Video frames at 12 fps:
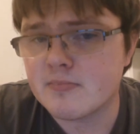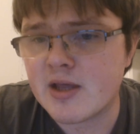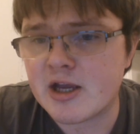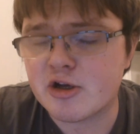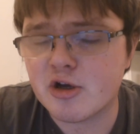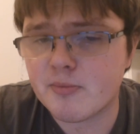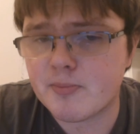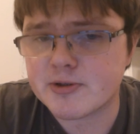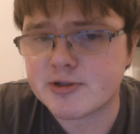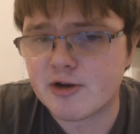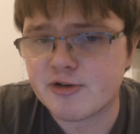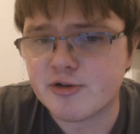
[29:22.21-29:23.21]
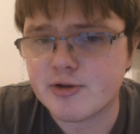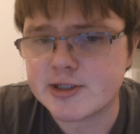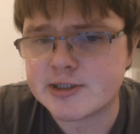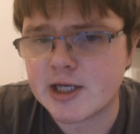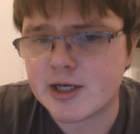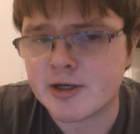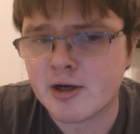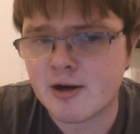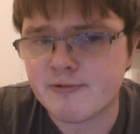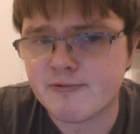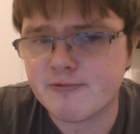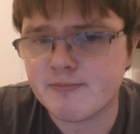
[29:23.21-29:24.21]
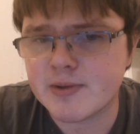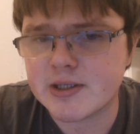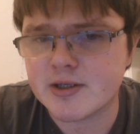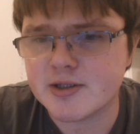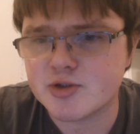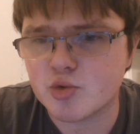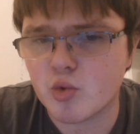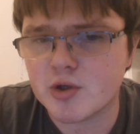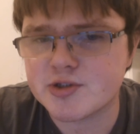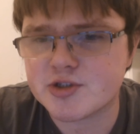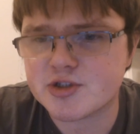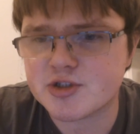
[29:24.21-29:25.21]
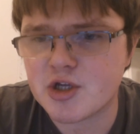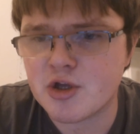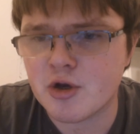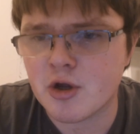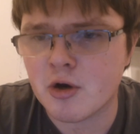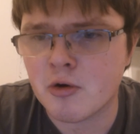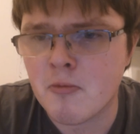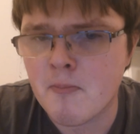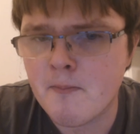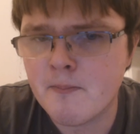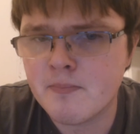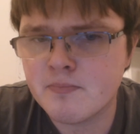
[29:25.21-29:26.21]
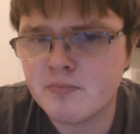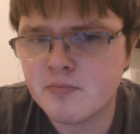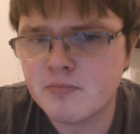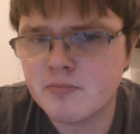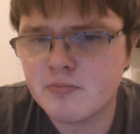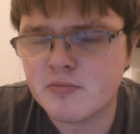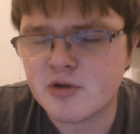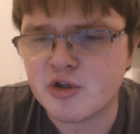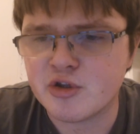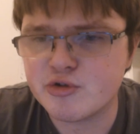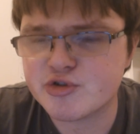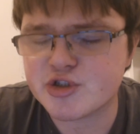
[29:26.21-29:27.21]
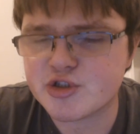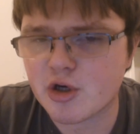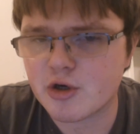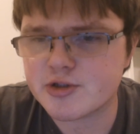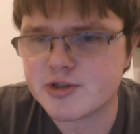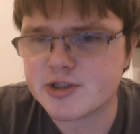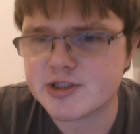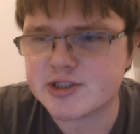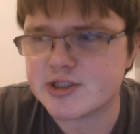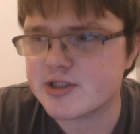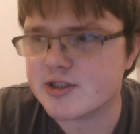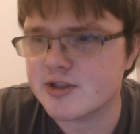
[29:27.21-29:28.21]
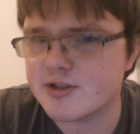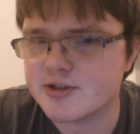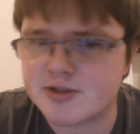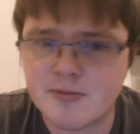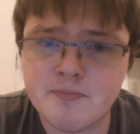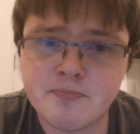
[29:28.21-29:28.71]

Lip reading: it could potentially take off, because once, you know, you start to, because